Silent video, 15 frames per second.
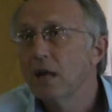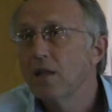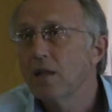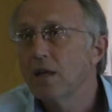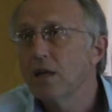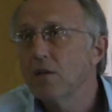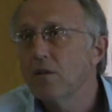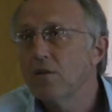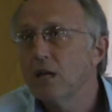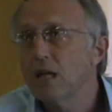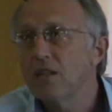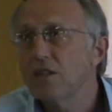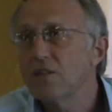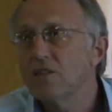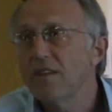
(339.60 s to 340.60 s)
And the
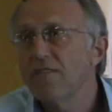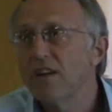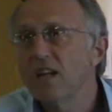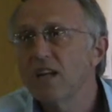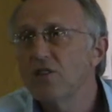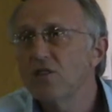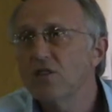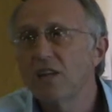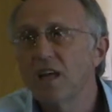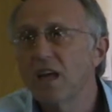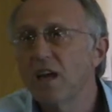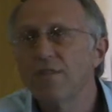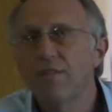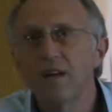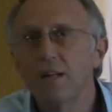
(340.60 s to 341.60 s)
greatest revelation
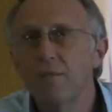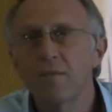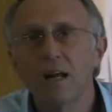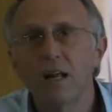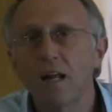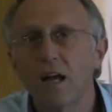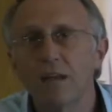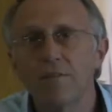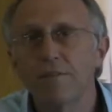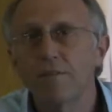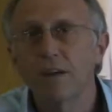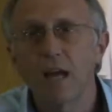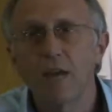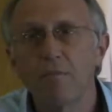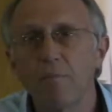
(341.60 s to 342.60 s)
ever in my
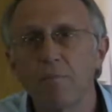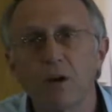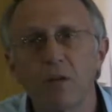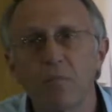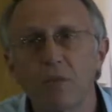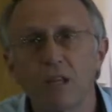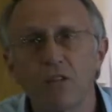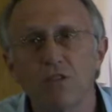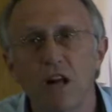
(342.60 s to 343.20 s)
life came upon me,